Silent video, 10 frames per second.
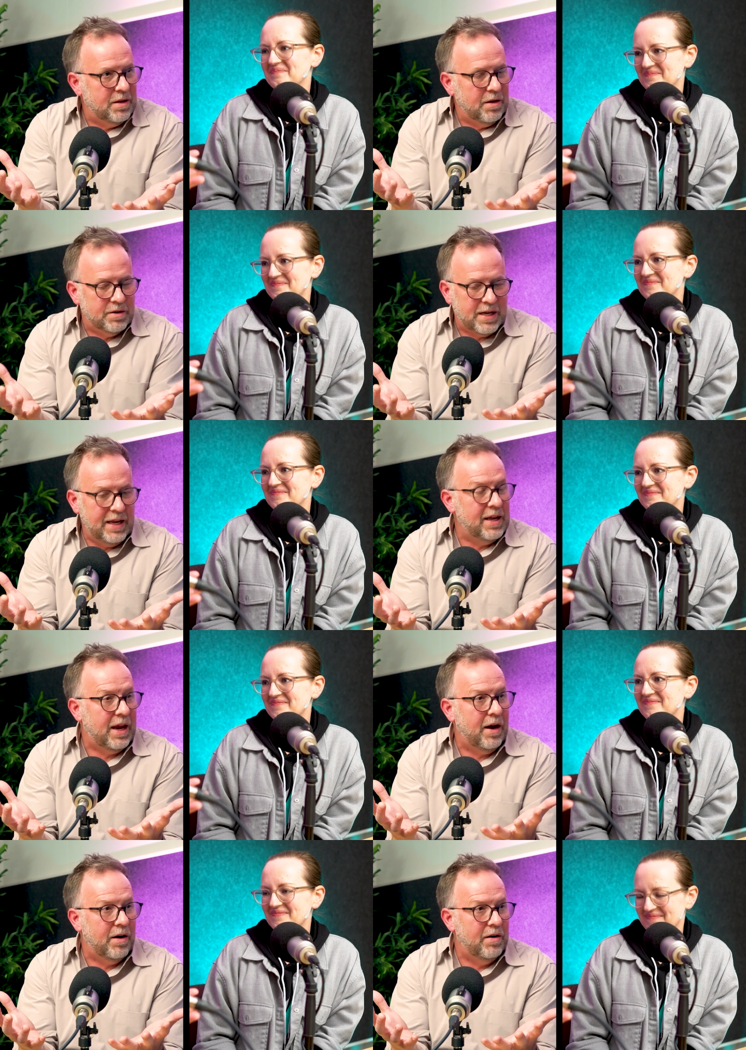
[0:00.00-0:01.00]
Speaker 1: they're taken
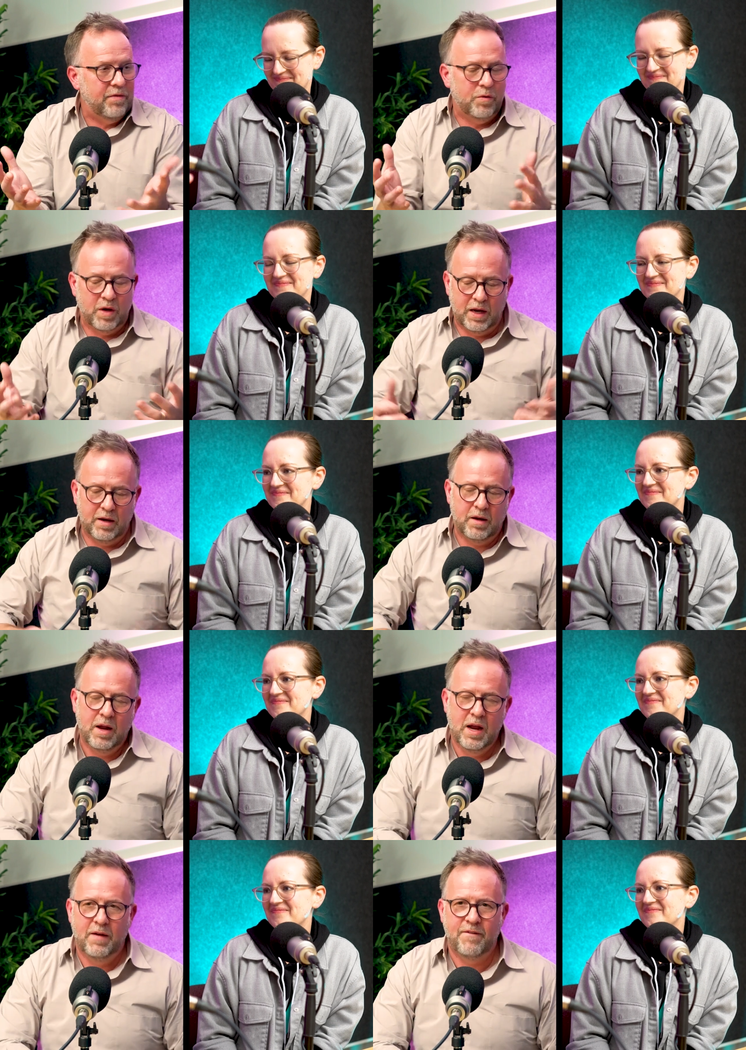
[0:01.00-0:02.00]
care of mm. and,
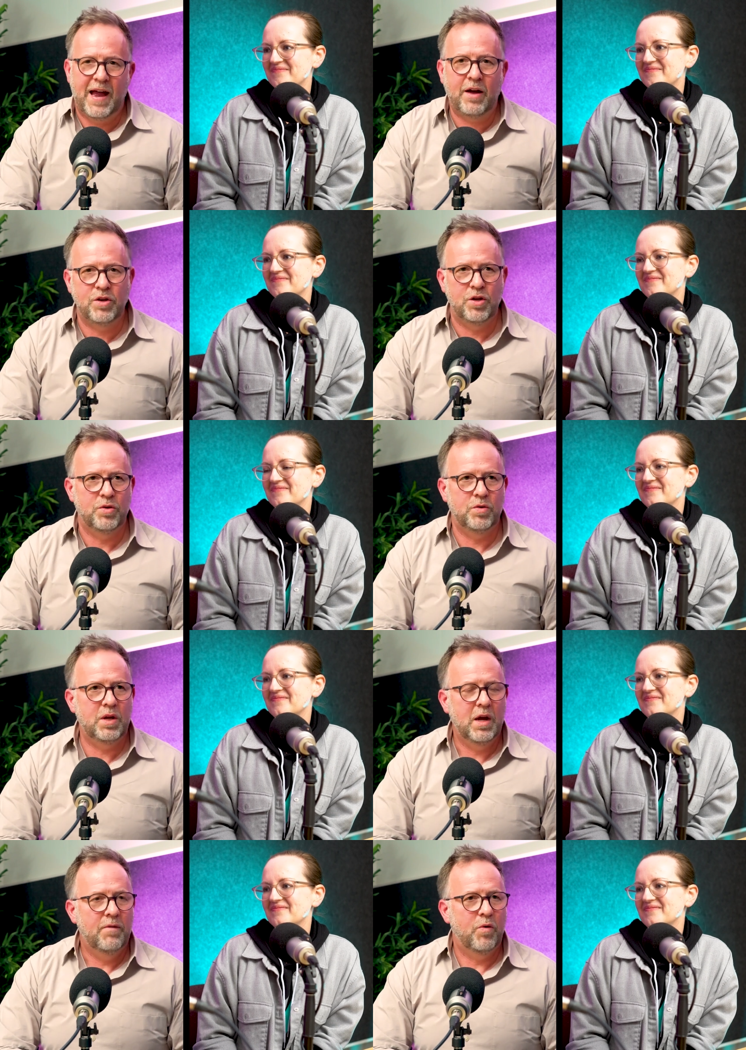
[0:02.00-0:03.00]

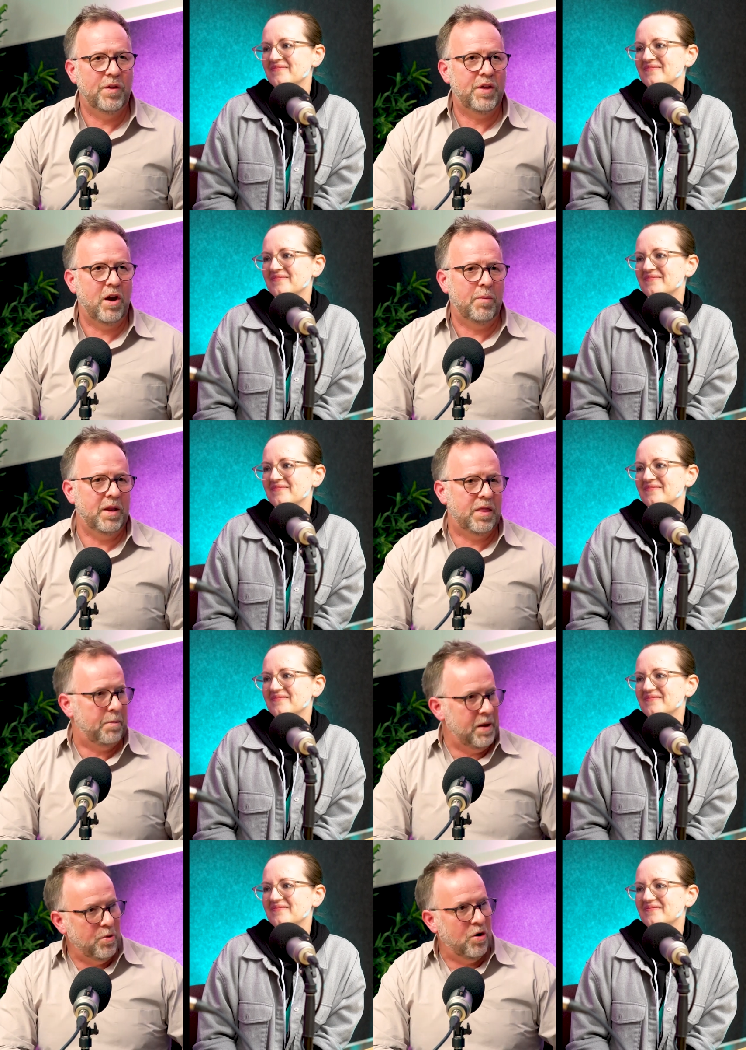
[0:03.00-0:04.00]
valued for what they are, but
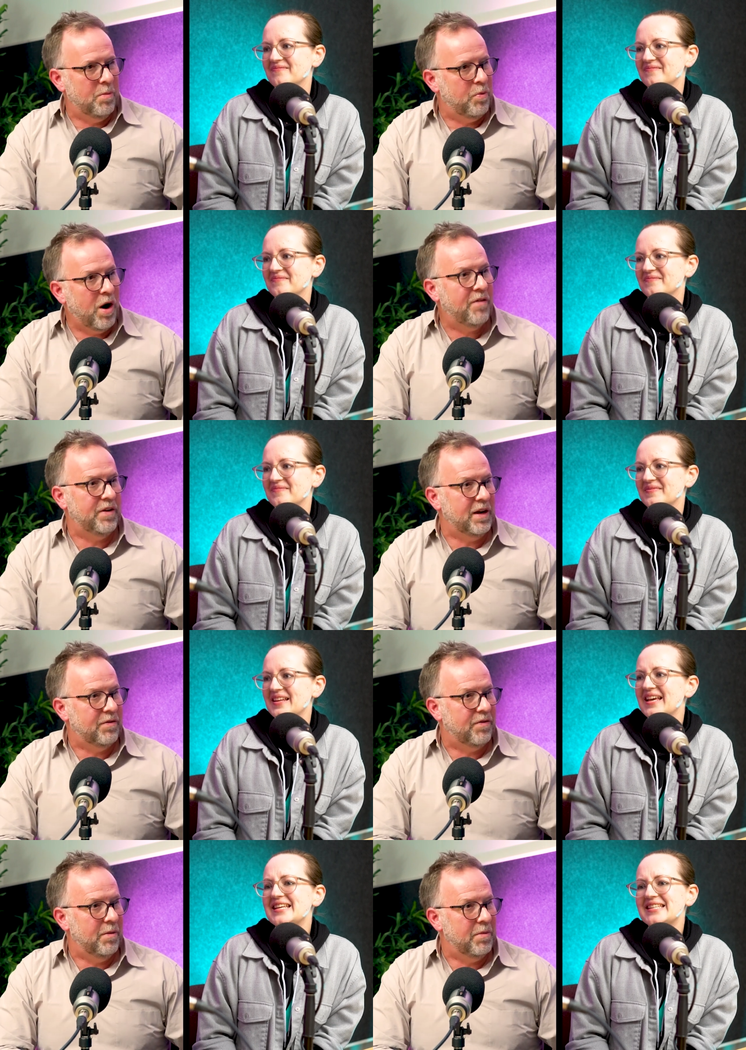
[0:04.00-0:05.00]
that people aren't profiting
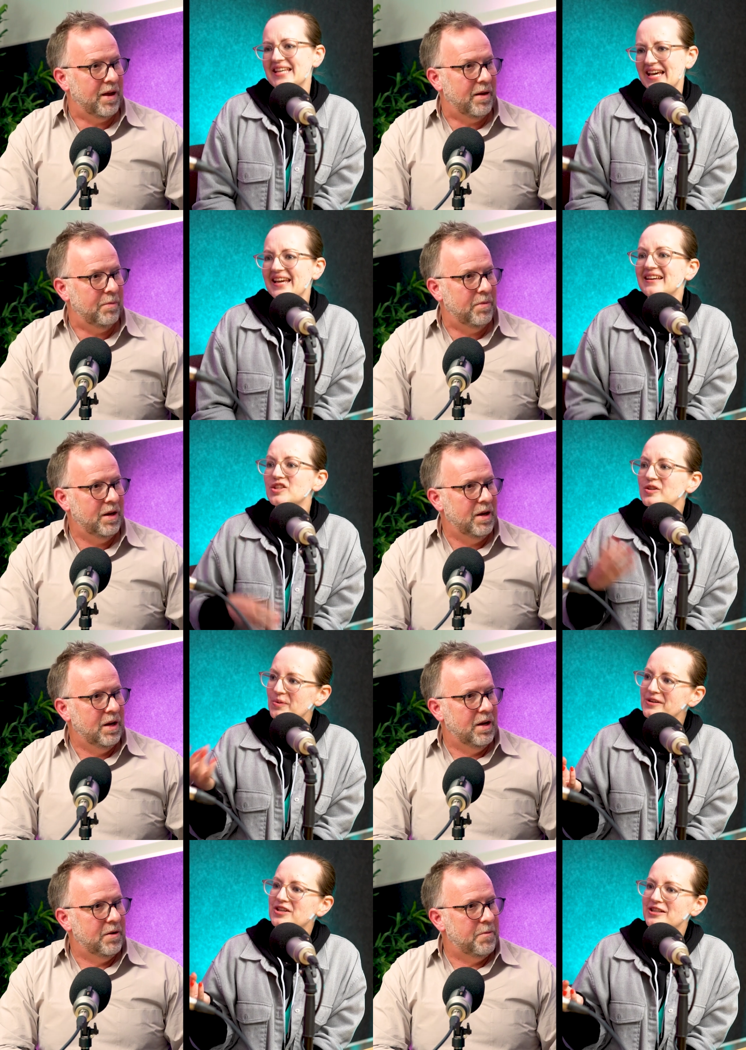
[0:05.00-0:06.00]
from them. Yeah,
Speaker 2: he has an
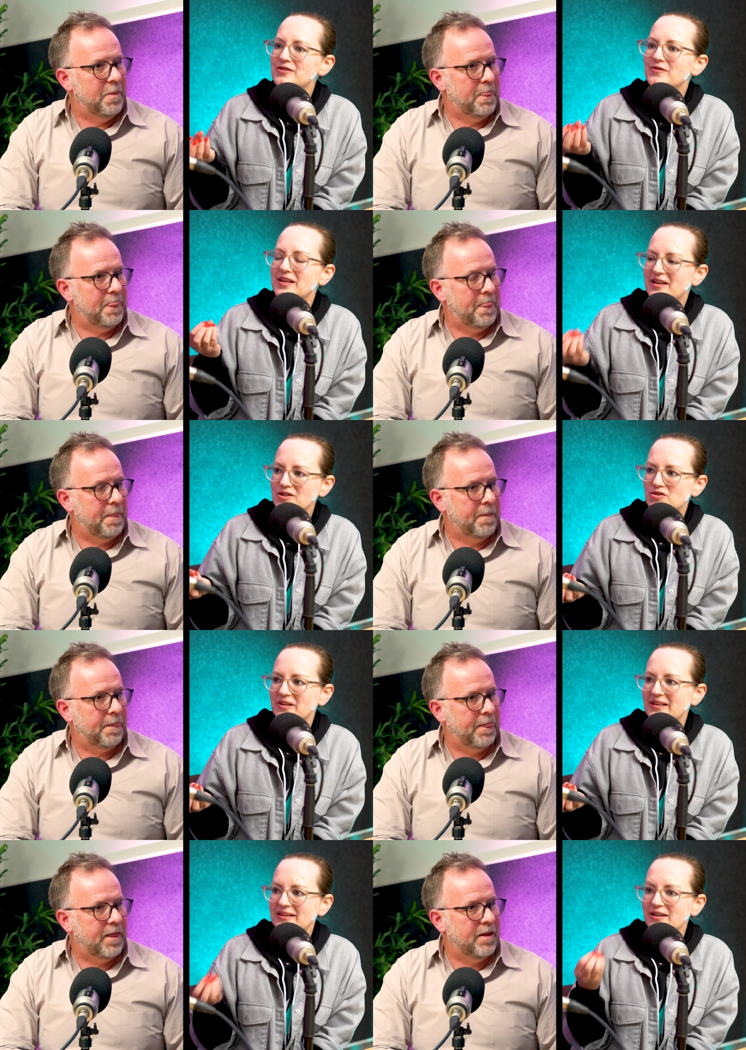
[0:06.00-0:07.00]
appreciation for the
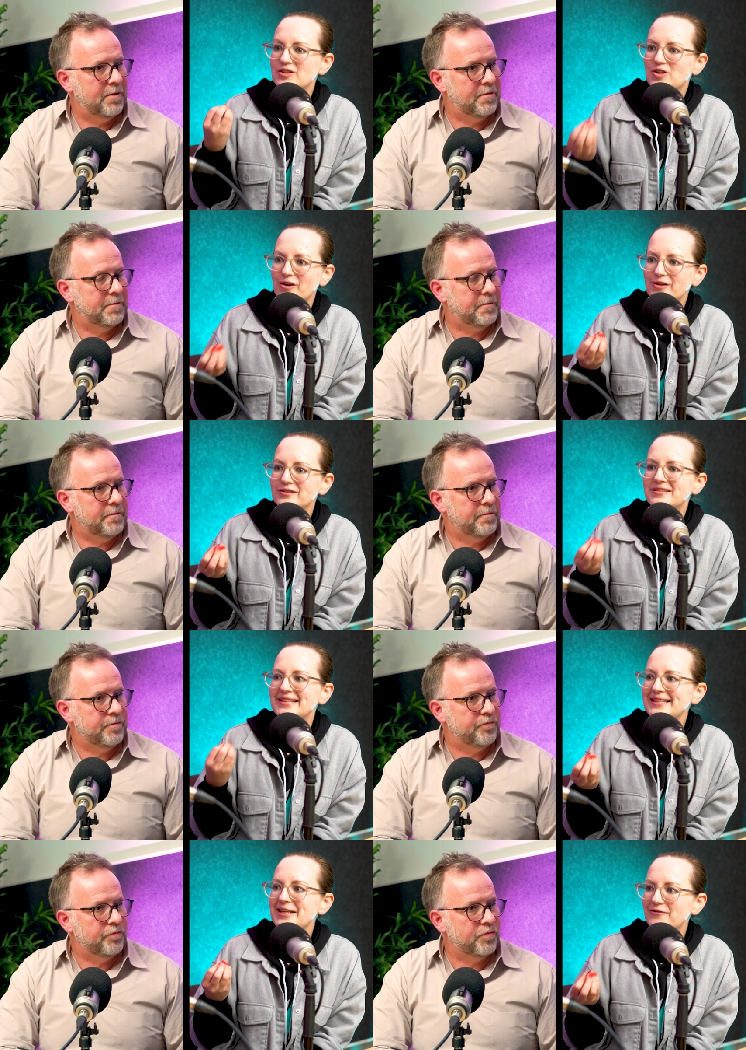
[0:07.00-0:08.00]
history. Like the historical
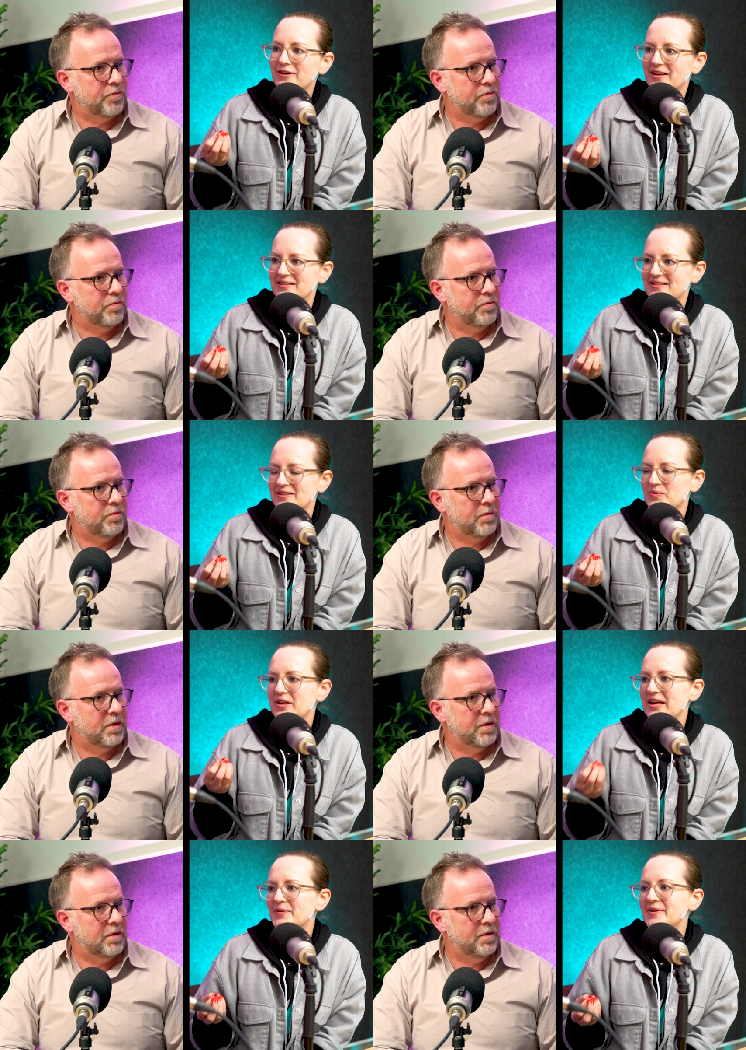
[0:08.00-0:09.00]
significance is
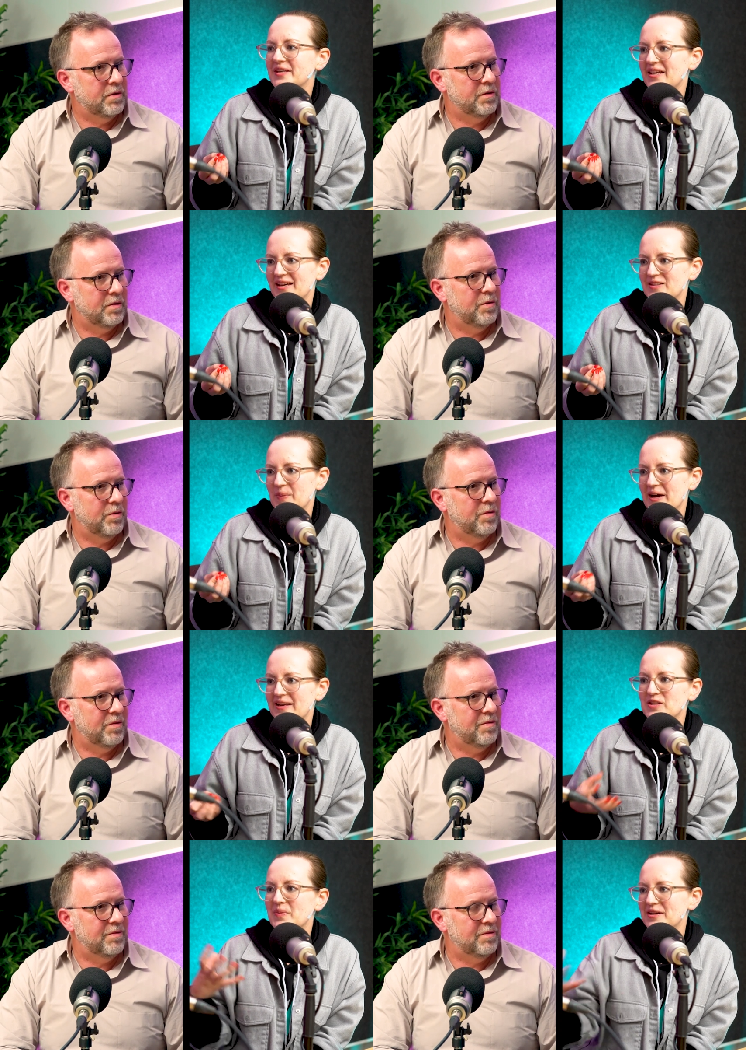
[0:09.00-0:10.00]
what he really cares about
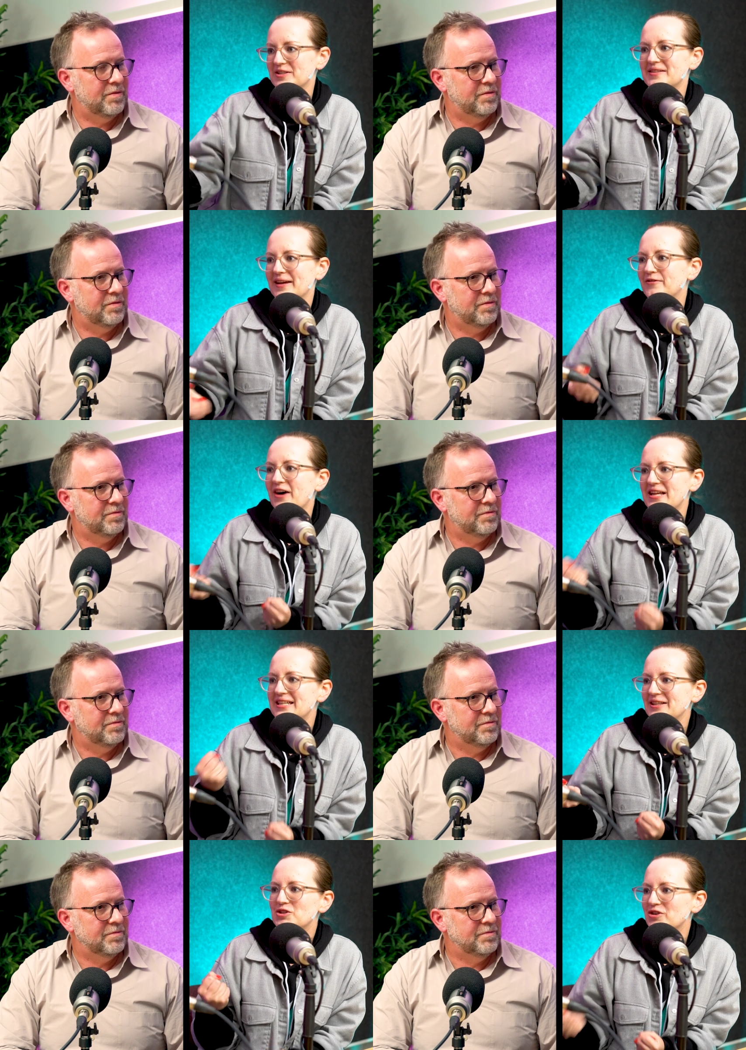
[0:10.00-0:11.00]
as much as like finding the